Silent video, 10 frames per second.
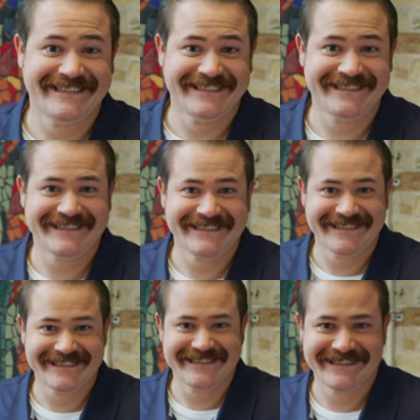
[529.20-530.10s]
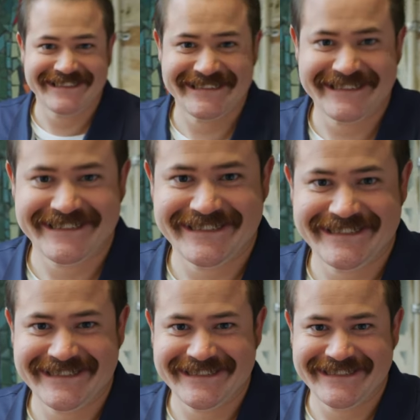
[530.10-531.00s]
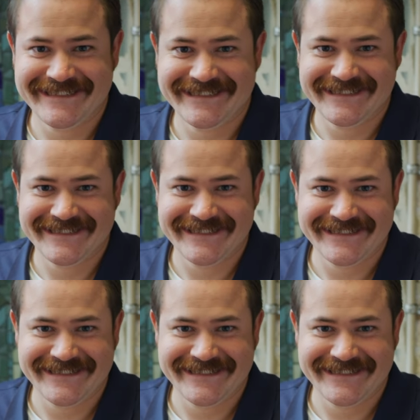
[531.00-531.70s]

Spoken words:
No one is speaking in this clip.